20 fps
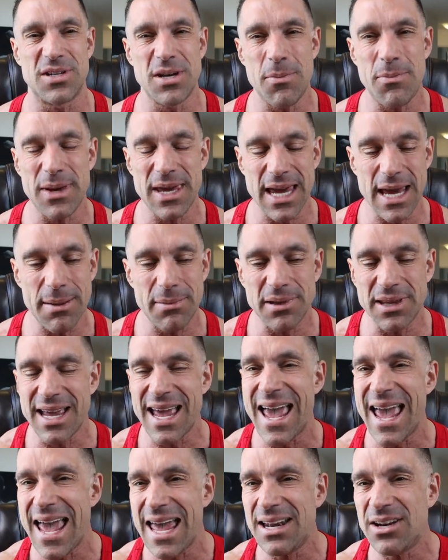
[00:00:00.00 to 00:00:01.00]
to be able
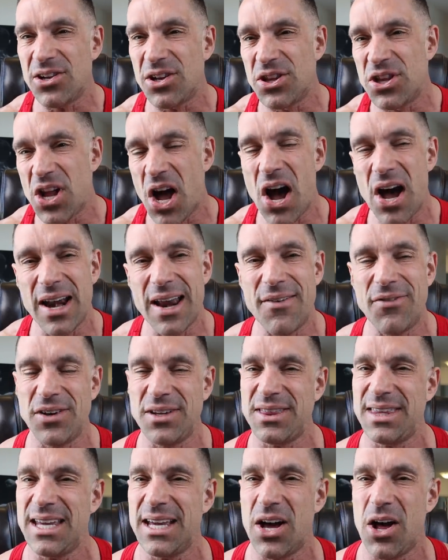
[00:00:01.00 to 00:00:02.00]
to handle not
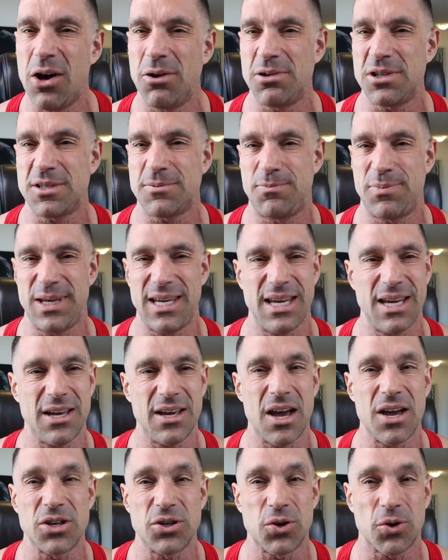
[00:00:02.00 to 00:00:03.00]
everything always
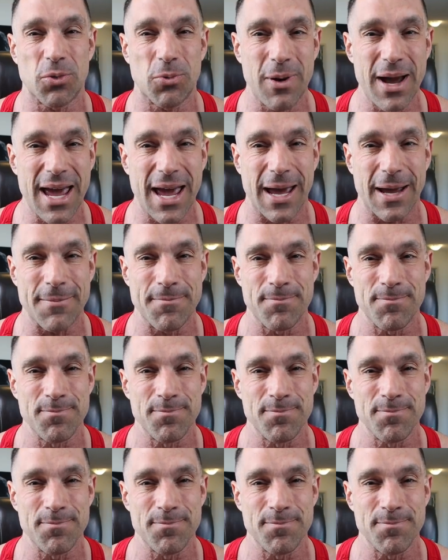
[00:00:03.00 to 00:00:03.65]
being your way.